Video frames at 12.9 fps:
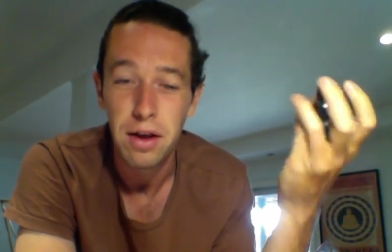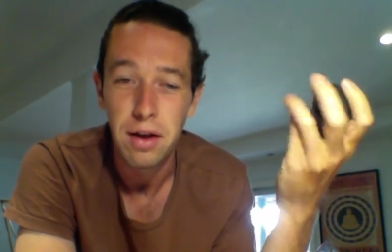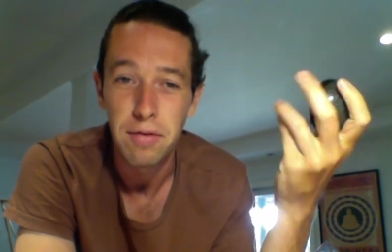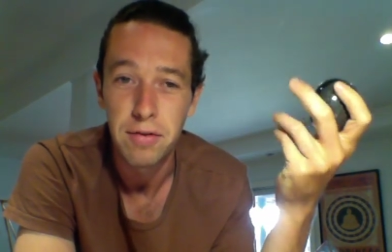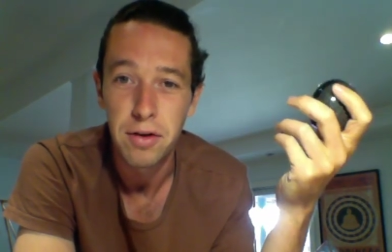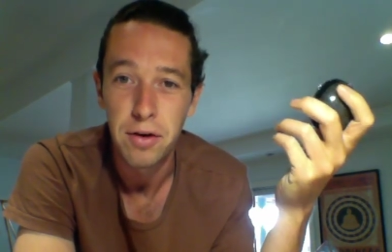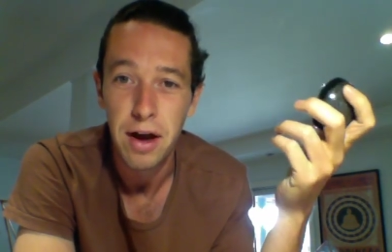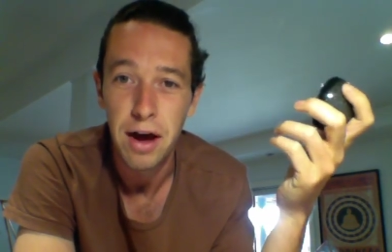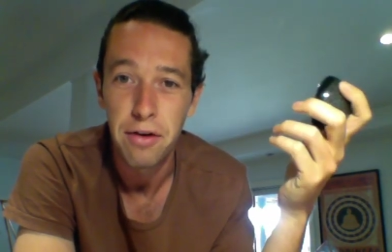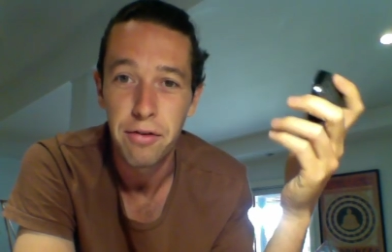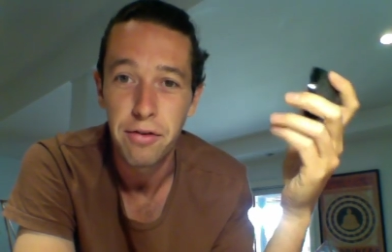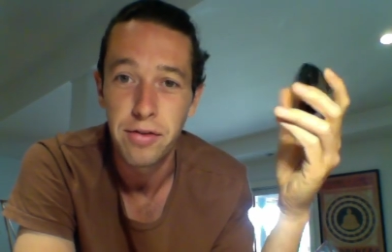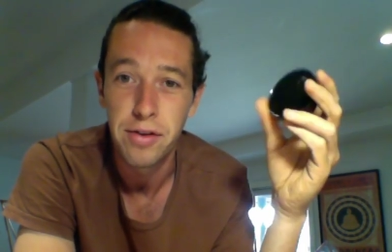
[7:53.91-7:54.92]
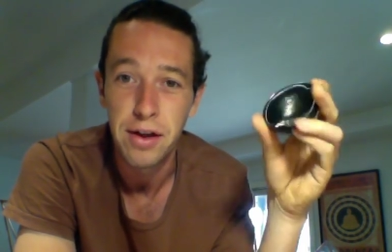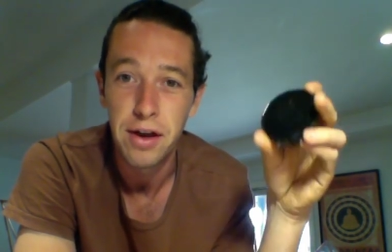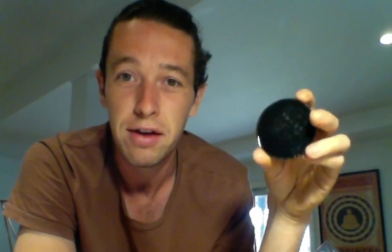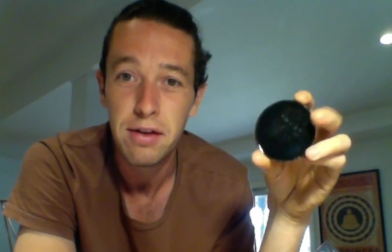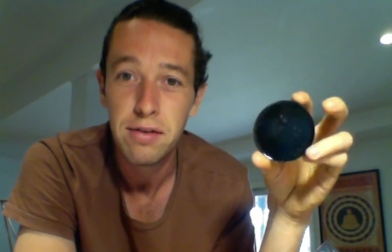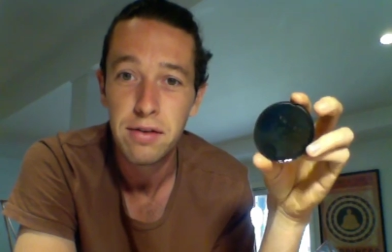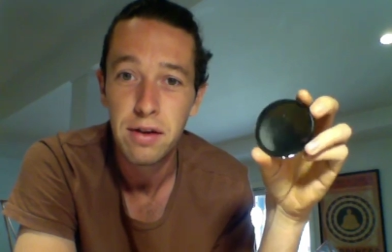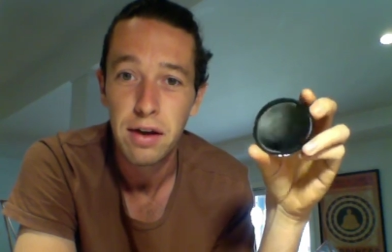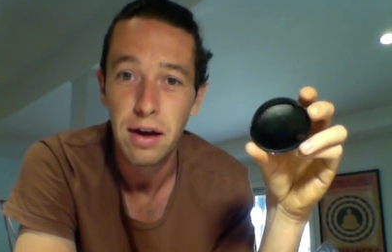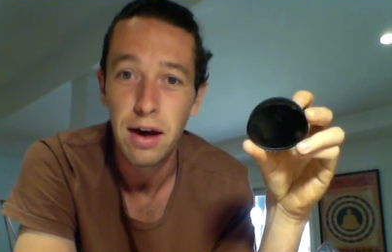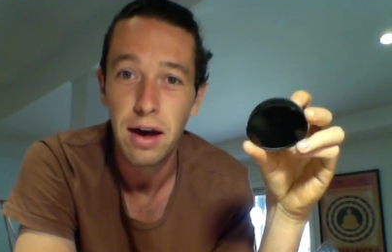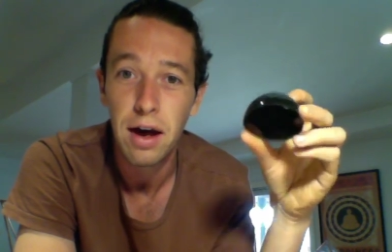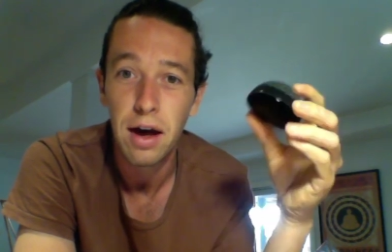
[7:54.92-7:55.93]
if you're doing hundreds of these,
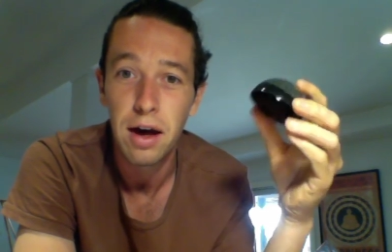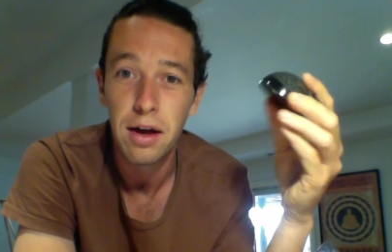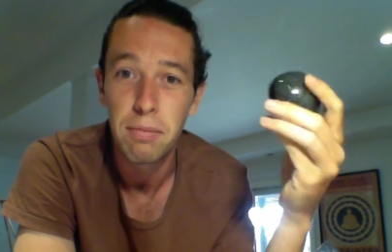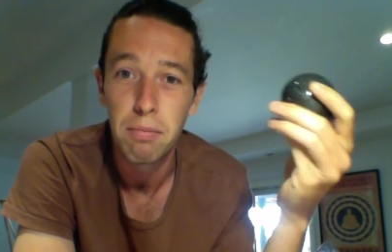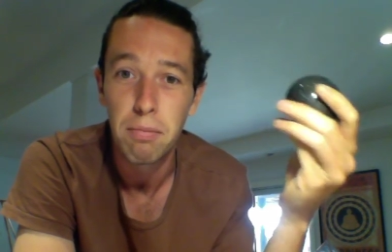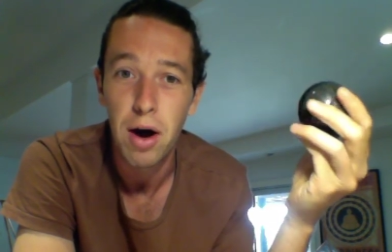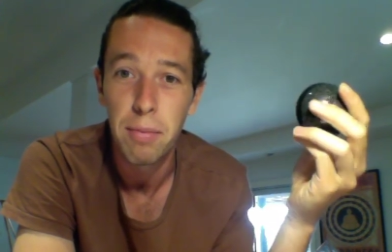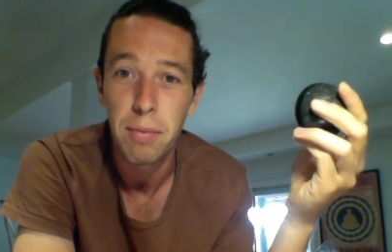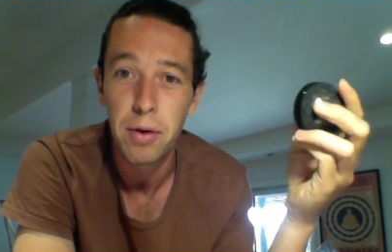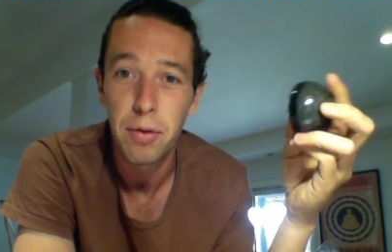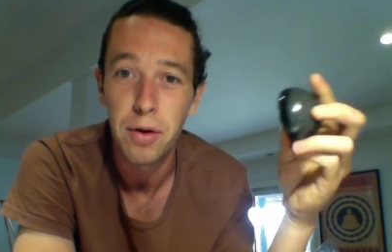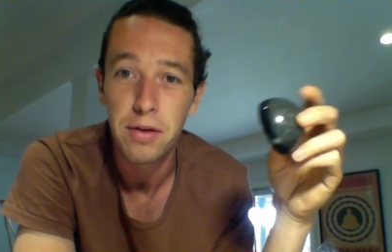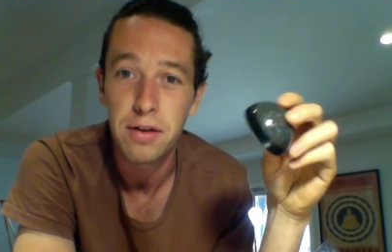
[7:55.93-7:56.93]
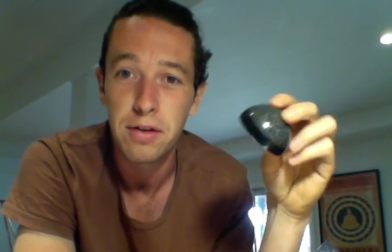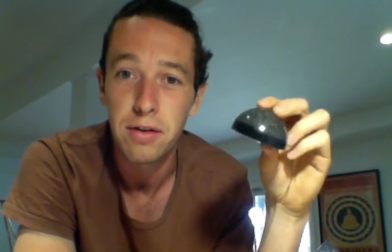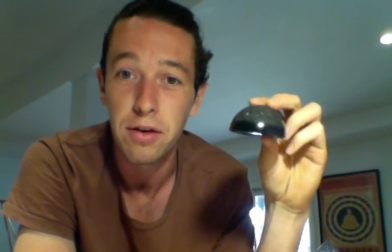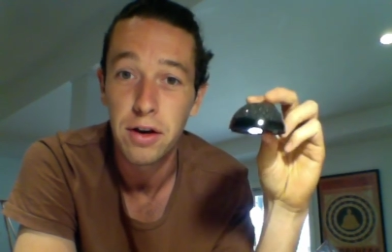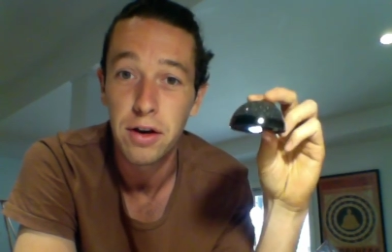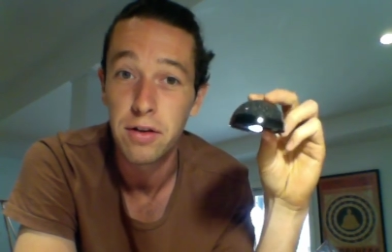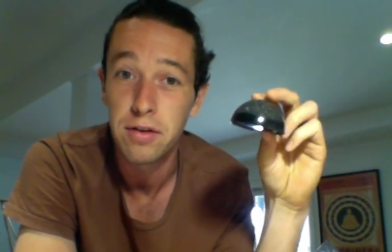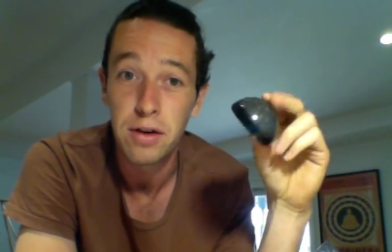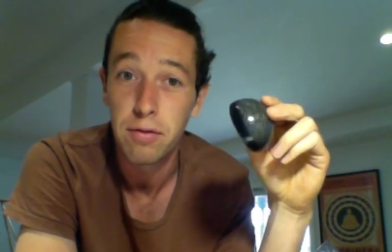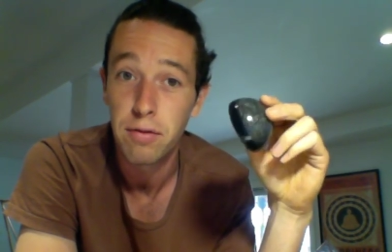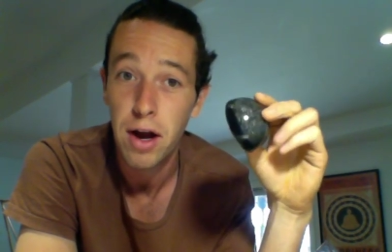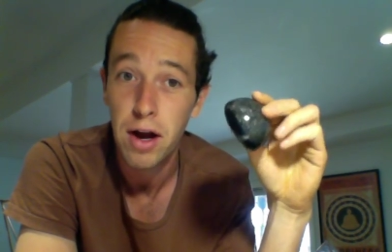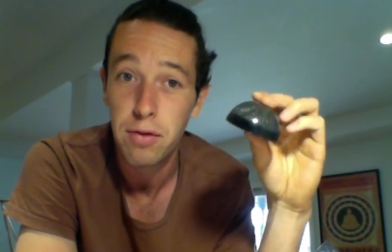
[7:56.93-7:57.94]
it might be worth considering using a
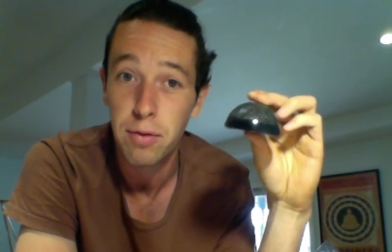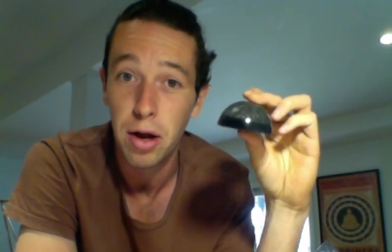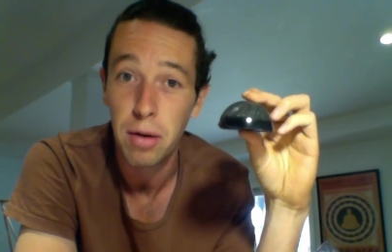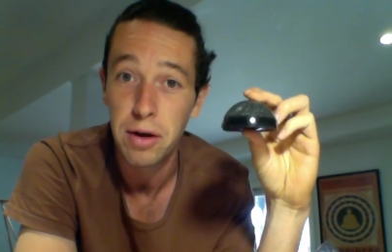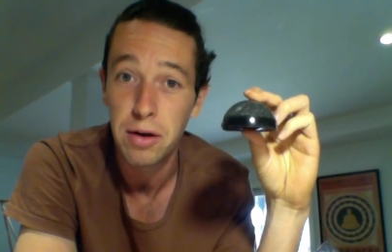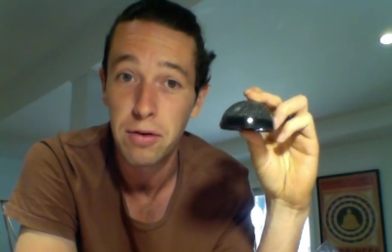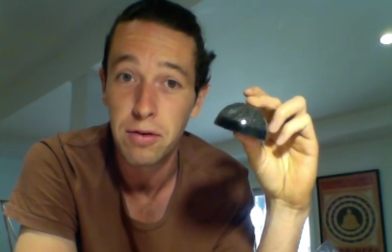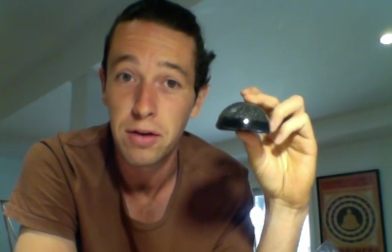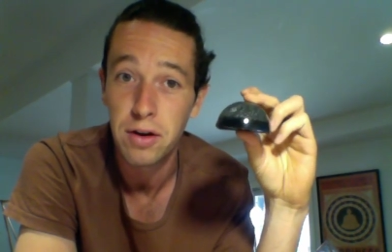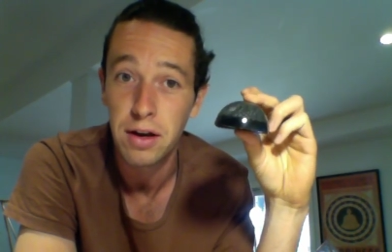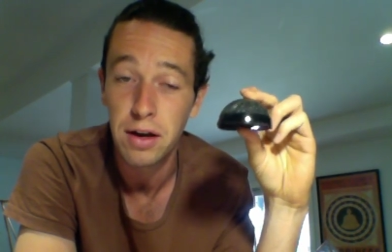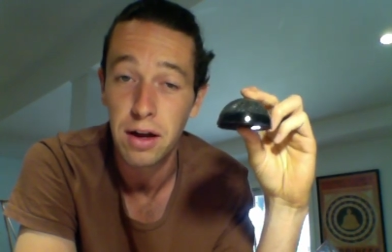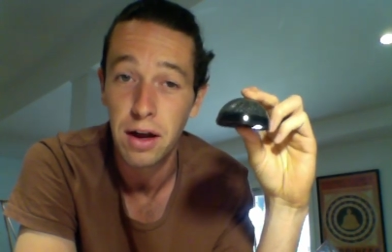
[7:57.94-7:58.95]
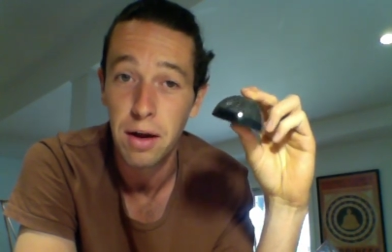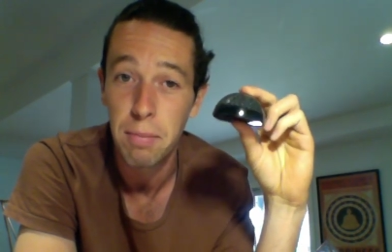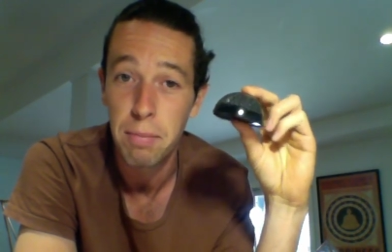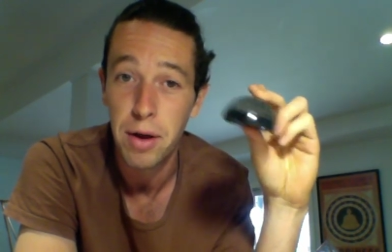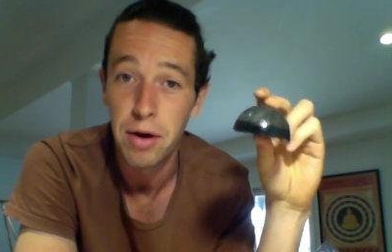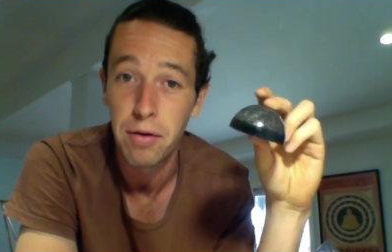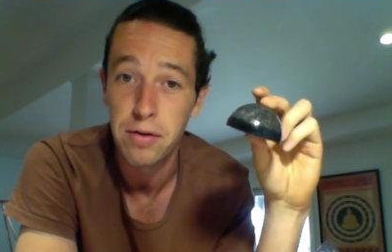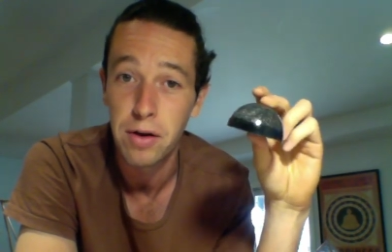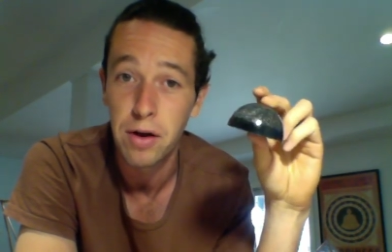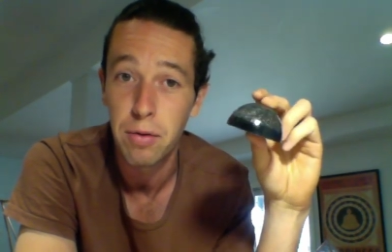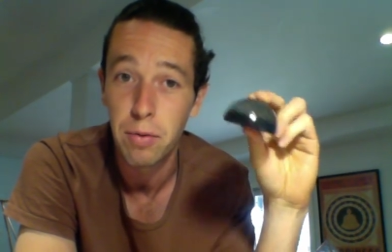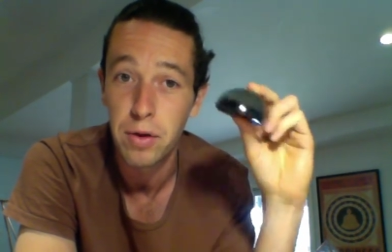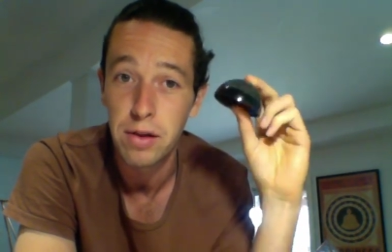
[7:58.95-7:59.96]
round one because you can get a better
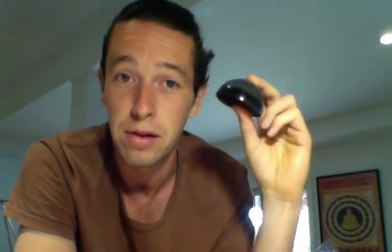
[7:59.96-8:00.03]
result with